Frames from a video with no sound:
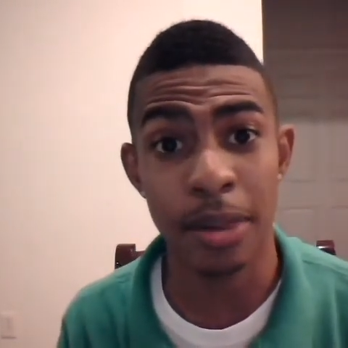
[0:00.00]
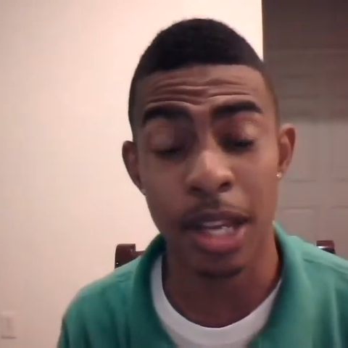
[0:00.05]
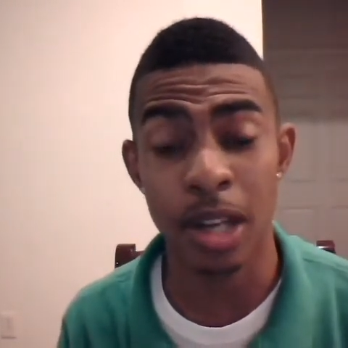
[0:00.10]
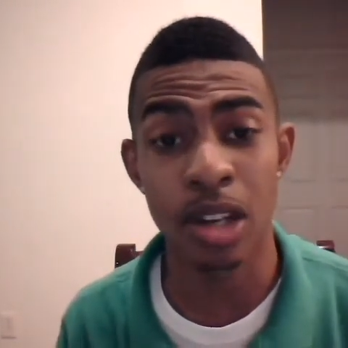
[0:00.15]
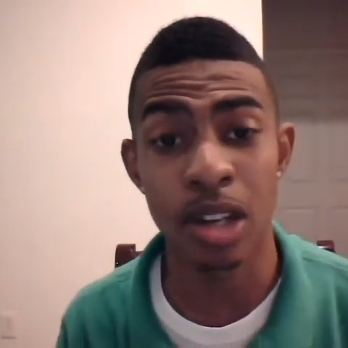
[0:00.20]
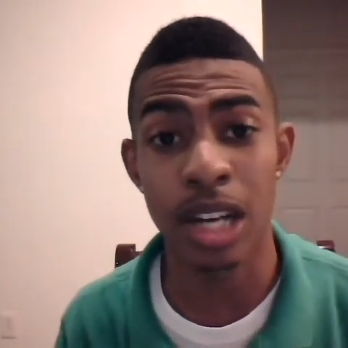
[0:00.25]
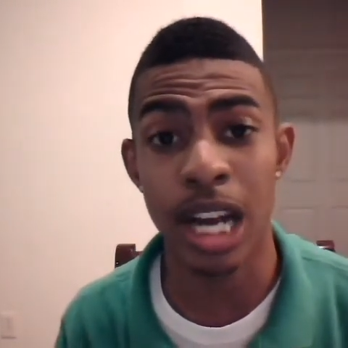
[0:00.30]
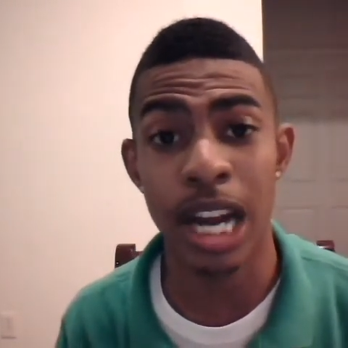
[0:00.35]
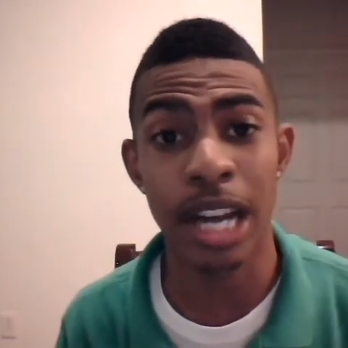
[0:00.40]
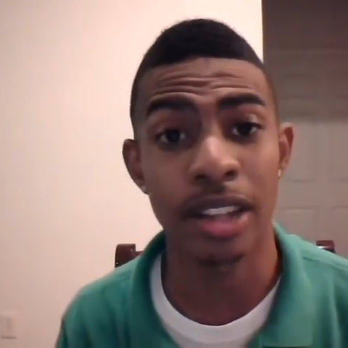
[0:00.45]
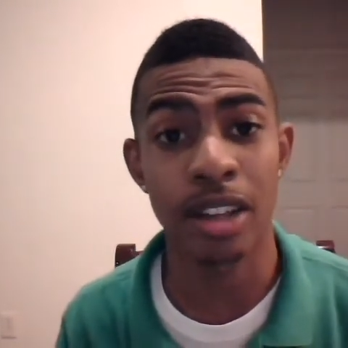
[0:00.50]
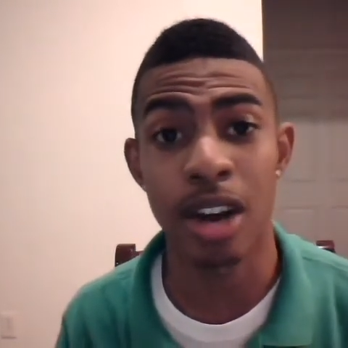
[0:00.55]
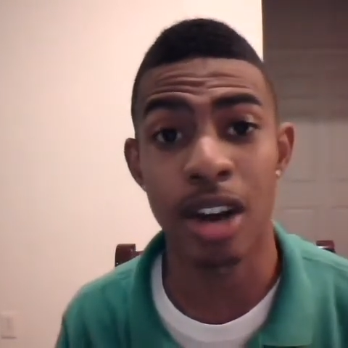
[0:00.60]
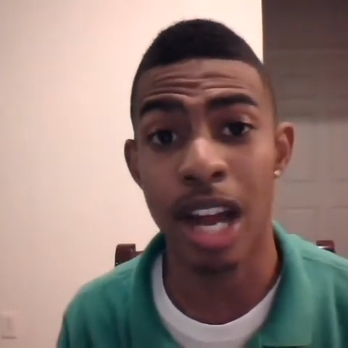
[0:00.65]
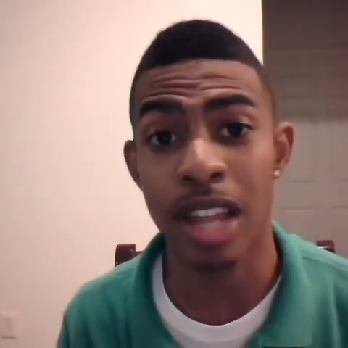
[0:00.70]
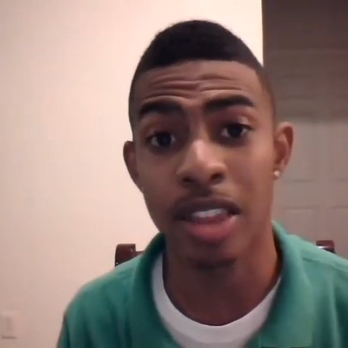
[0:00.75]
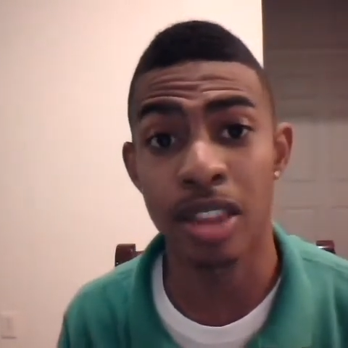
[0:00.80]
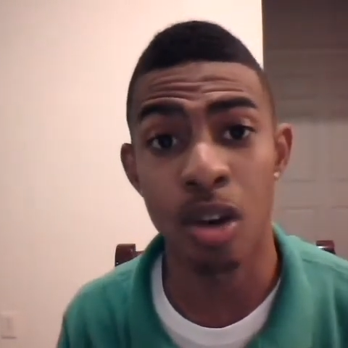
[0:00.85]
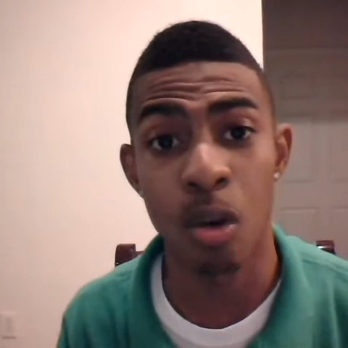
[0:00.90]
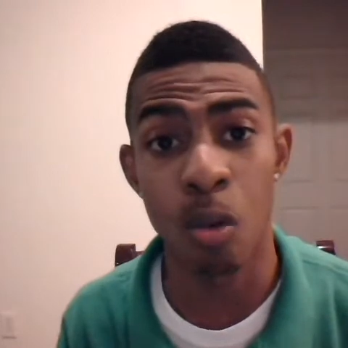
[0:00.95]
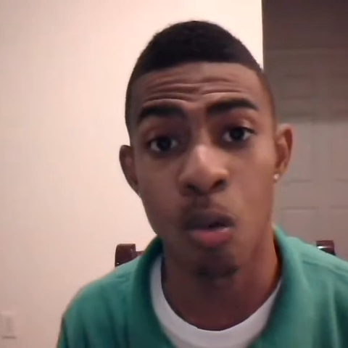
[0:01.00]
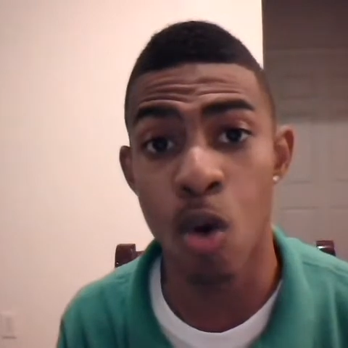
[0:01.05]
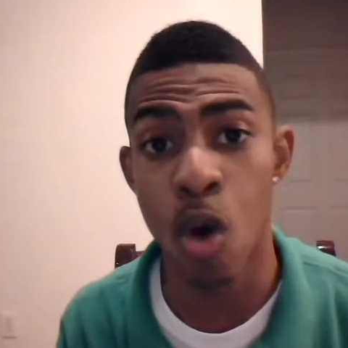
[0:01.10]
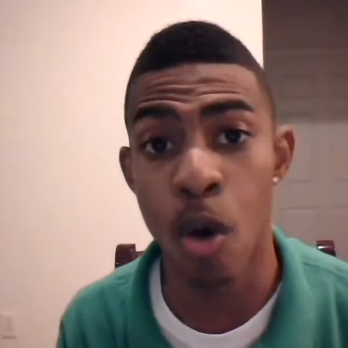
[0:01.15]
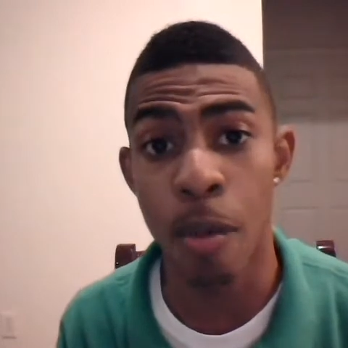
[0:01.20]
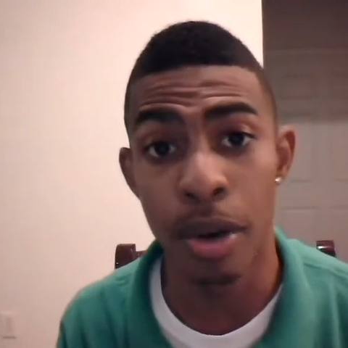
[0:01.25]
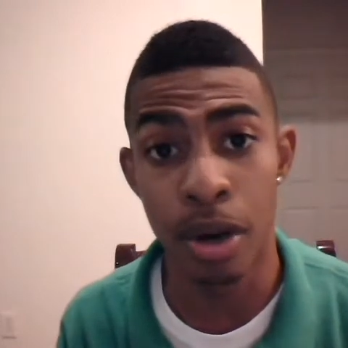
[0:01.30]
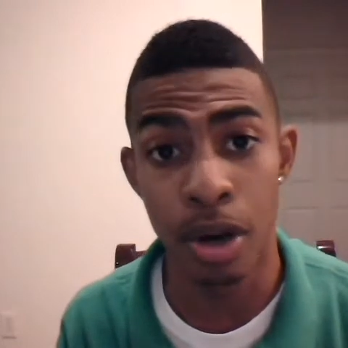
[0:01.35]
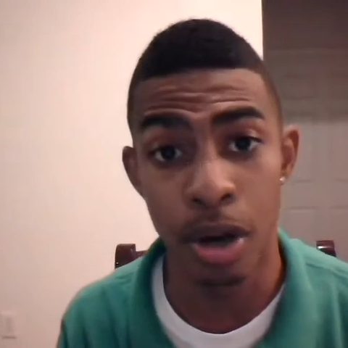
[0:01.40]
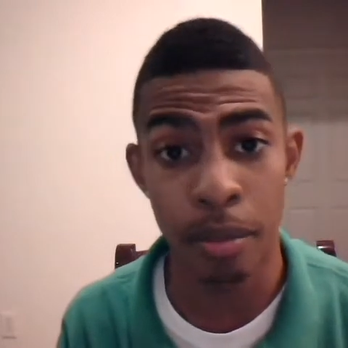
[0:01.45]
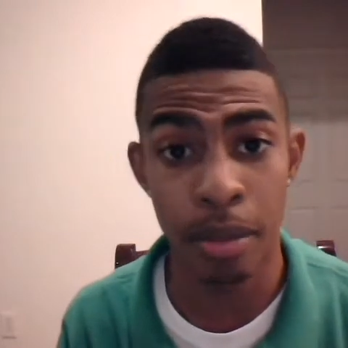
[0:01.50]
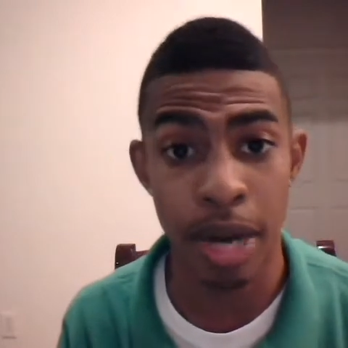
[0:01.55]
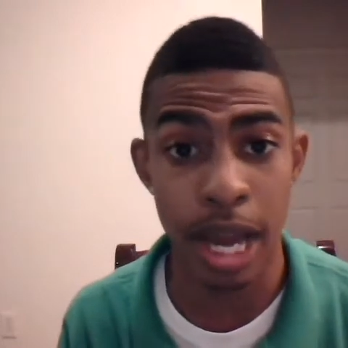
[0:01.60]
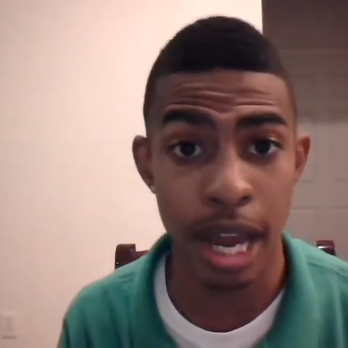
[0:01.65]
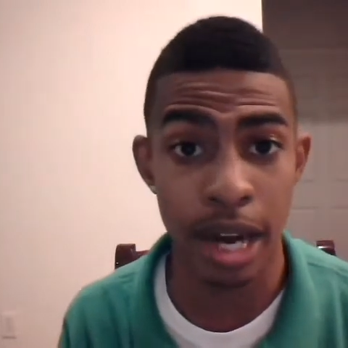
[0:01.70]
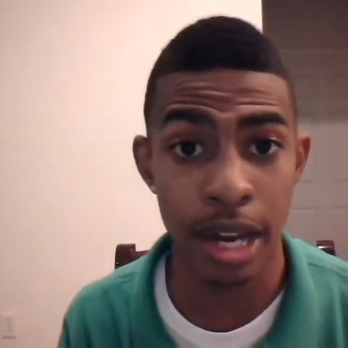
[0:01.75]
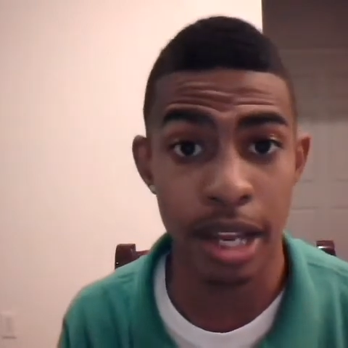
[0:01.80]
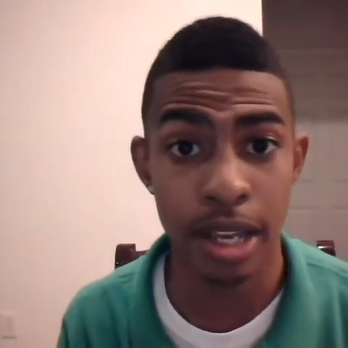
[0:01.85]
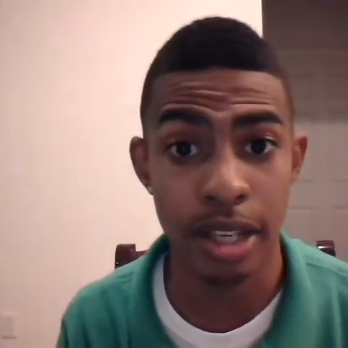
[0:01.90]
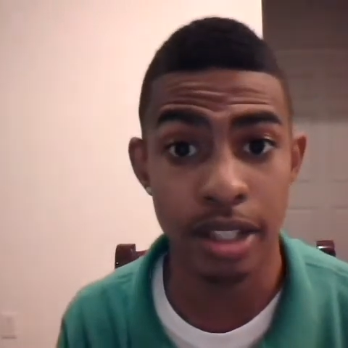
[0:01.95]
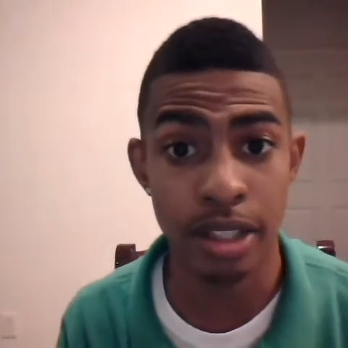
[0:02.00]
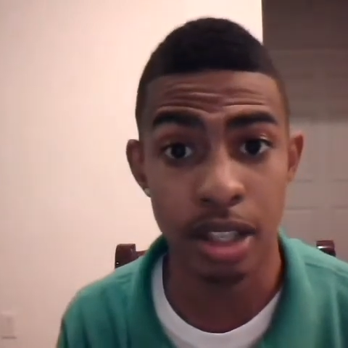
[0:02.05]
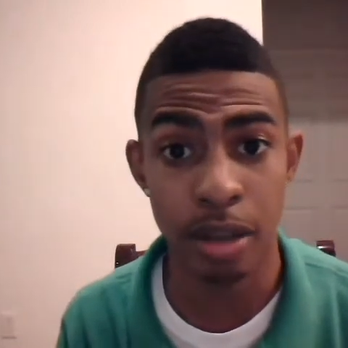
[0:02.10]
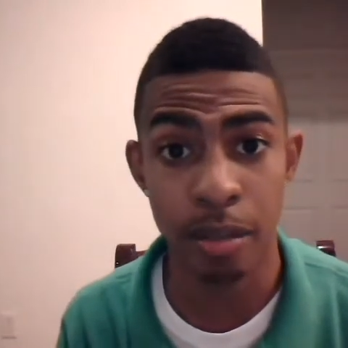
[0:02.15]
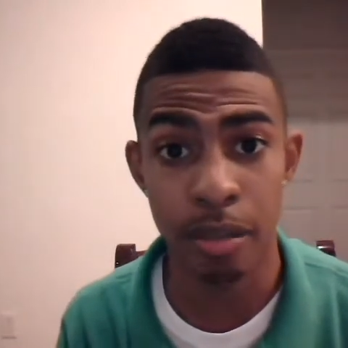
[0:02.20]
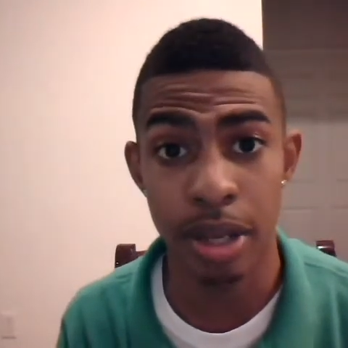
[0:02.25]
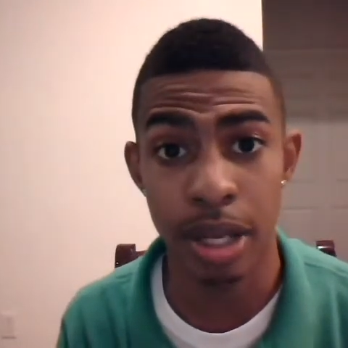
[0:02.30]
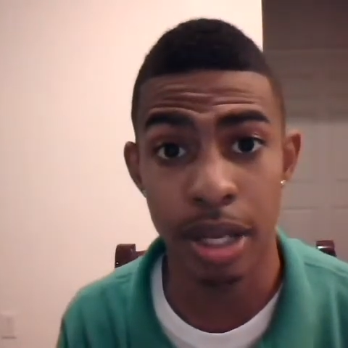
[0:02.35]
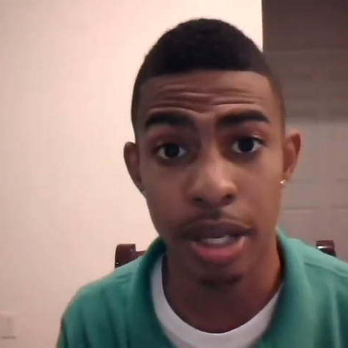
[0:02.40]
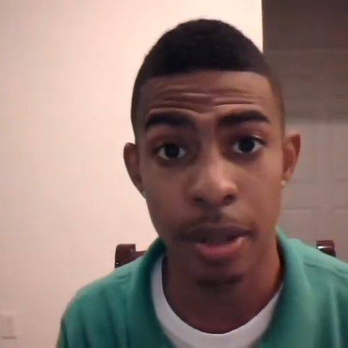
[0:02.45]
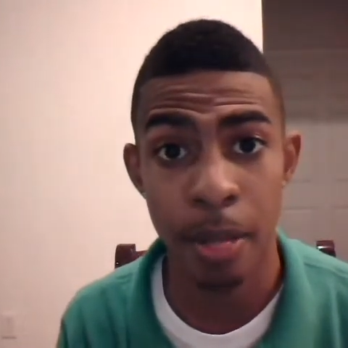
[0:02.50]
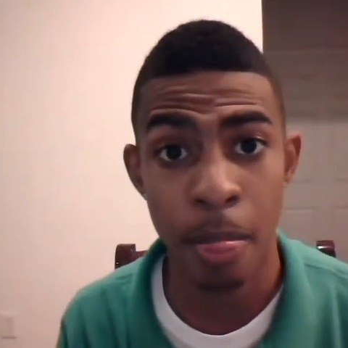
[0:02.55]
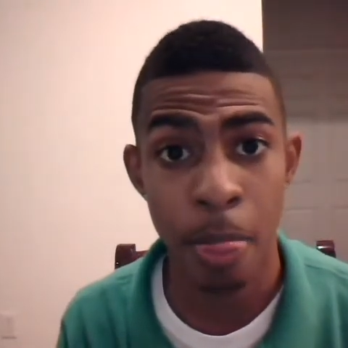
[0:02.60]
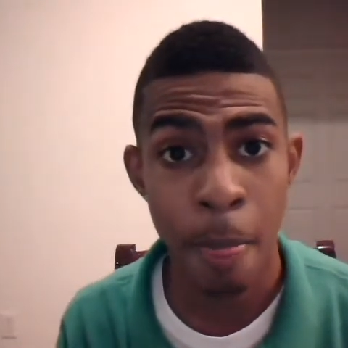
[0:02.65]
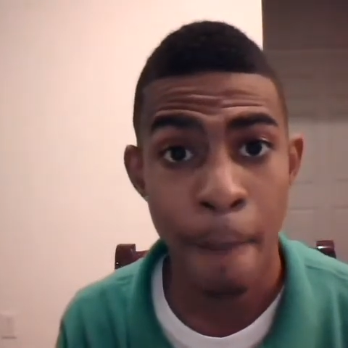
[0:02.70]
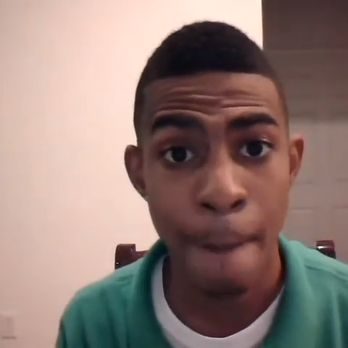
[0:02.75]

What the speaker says: they look like they're out there warming up nowadays. I mean,